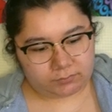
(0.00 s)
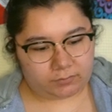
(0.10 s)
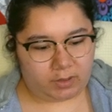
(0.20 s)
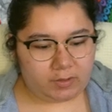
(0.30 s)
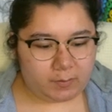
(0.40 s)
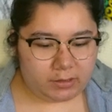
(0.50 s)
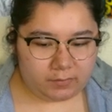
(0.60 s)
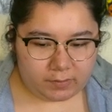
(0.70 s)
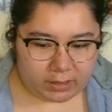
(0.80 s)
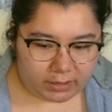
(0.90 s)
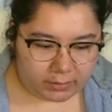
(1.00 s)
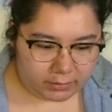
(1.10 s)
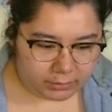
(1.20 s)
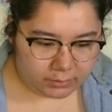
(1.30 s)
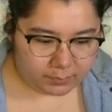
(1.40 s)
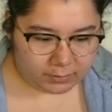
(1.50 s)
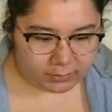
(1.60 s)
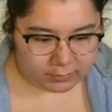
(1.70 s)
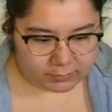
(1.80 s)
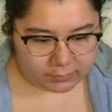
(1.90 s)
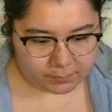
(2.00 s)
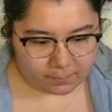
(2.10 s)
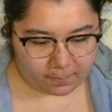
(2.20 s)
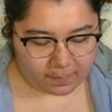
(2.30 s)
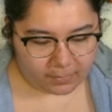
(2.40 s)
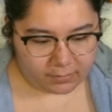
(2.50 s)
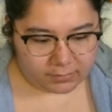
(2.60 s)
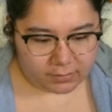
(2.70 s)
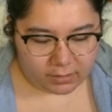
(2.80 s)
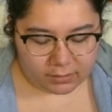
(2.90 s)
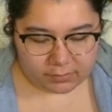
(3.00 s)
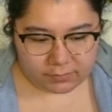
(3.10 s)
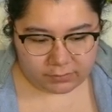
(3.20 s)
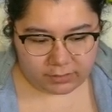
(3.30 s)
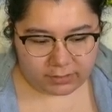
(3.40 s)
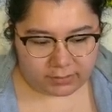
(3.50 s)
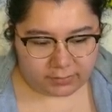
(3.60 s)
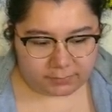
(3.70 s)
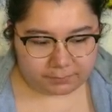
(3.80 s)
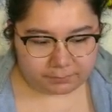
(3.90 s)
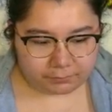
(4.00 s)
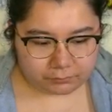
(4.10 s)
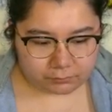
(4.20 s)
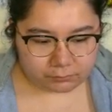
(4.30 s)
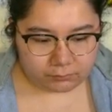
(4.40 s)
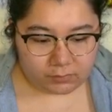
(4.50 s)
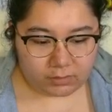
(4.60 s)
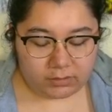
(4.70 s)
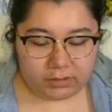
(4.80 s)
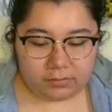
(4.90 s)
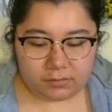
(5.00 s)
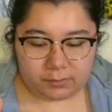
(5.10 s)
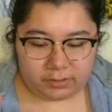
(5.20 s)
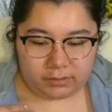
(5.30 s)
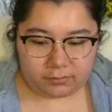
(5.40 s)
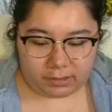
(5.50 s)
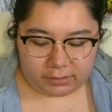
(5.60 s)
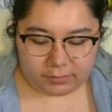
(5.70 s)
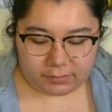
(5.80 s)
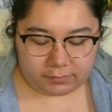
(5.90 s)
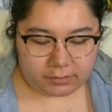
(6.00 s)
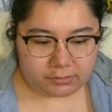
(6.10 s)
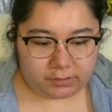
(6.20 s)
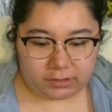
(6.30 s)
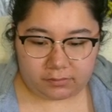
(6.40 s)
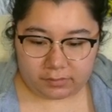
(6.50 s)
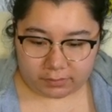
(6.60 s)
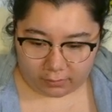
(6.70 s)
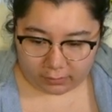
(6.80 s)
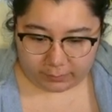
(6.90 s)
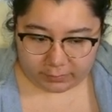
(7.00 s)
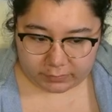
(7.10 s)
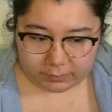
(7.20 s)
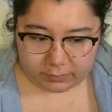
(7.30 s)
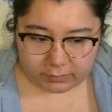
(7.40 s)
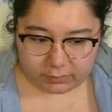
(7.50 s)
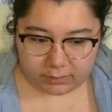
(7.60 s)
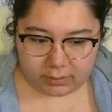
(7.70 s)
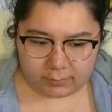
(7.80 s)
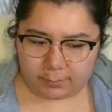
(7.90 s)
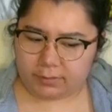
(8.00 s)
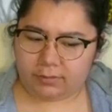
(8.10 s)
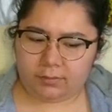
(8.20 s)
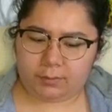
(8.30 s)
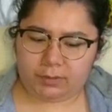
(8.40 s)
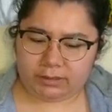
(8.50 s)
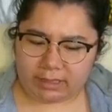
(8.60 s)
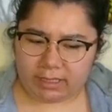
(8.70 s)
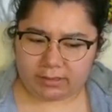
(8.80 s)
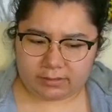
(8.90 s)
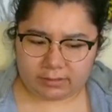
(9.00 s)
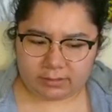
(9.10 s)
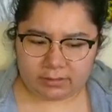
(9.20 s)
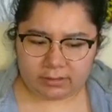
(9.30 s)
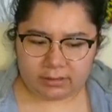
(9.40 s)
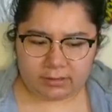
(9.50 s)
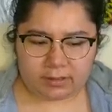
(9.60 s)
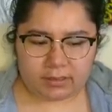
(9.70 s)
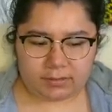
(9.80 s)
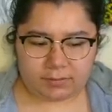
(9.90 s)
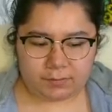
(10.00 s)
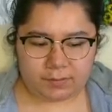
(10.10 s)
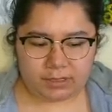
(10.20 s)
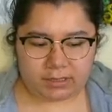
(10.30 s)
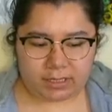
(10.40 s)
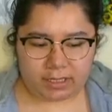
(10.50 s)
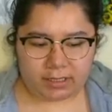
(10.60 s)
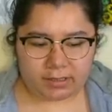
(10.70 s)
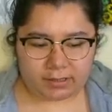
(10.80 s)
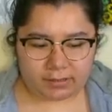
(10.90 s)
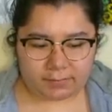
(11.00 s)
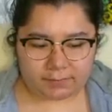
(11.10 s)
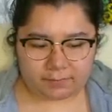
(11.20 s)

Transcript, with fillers: My opinion with allyship is not to, like, like you can bring awareness to an issue like you can talk about something but don't pretend that you being an ally